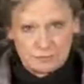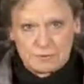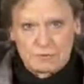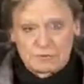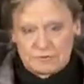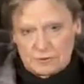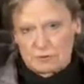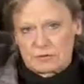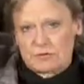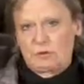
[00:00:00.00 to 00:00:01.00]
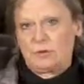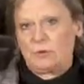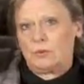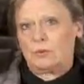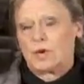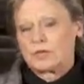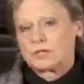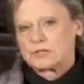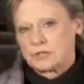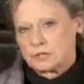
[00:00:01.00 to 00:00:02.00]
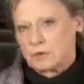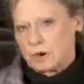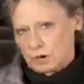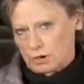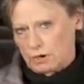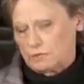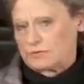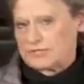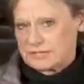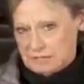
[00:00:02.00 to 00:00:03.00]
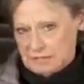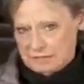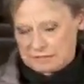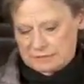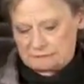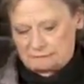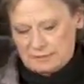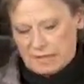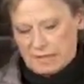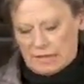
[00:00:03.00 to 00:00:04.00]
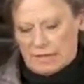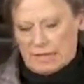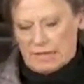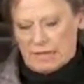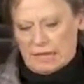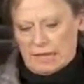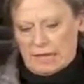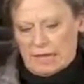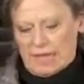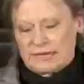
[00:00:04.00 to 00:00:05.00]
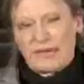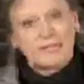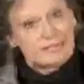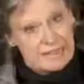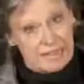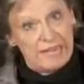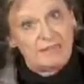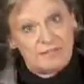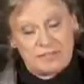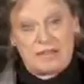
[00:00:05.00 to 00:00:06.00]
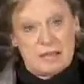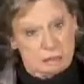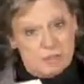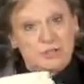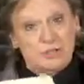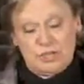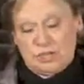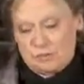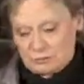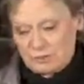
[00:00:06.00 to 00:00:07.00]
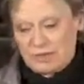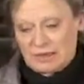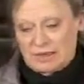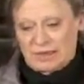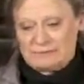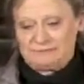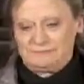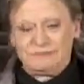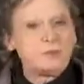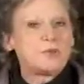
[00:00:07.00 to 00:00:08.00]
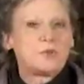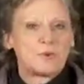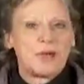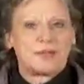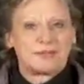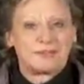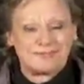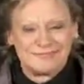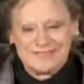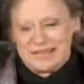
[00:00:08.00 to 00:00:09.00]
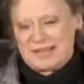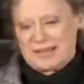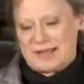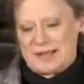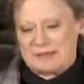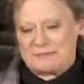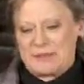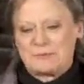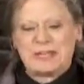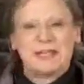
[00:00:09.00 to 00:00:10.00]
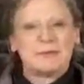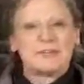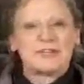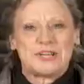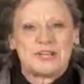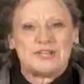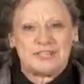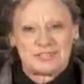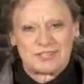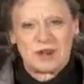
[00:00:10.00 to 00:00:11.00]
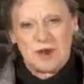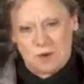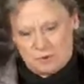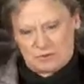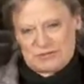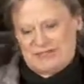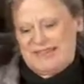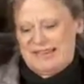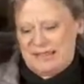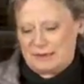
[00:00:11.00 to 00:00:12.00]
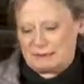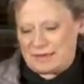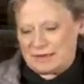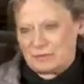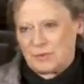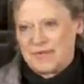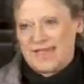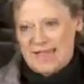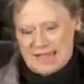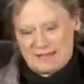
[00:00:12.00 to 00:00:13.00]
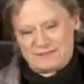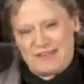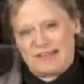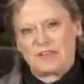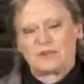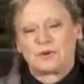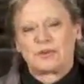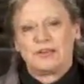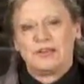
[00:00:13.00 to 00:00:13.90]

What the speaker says: from those folks who want to argue the science. And I say to them and to you, maybe you're right. Maybe climate change is a hoax. But we have another